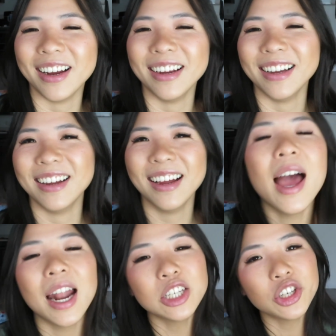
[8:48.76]

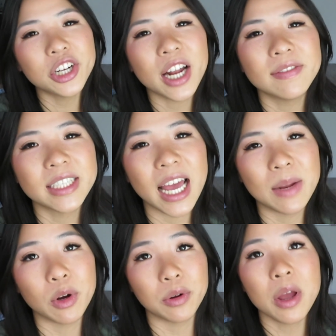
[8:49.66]
and I shouldn't have to get
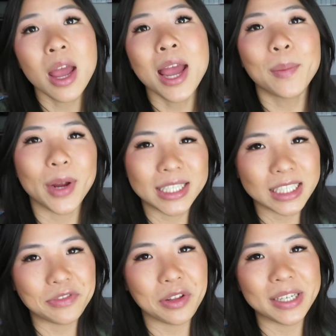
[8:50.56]
any more
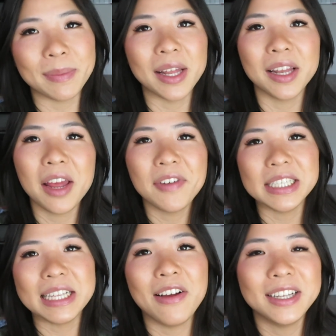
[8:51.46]
braces for the rest of my life
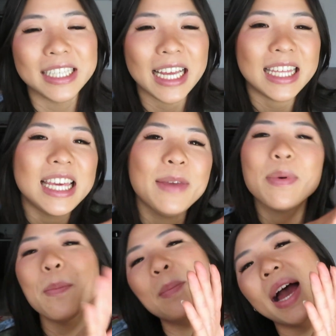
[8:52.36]
as long as I
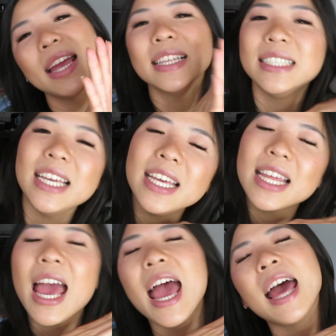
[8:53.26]
keep my teeth
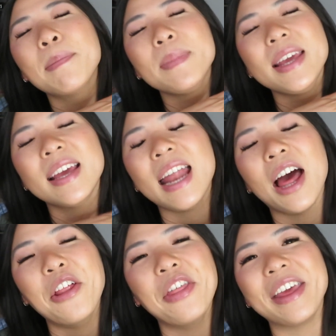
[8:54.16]
happy and
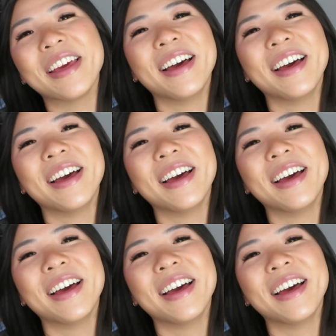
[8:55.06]
healthy.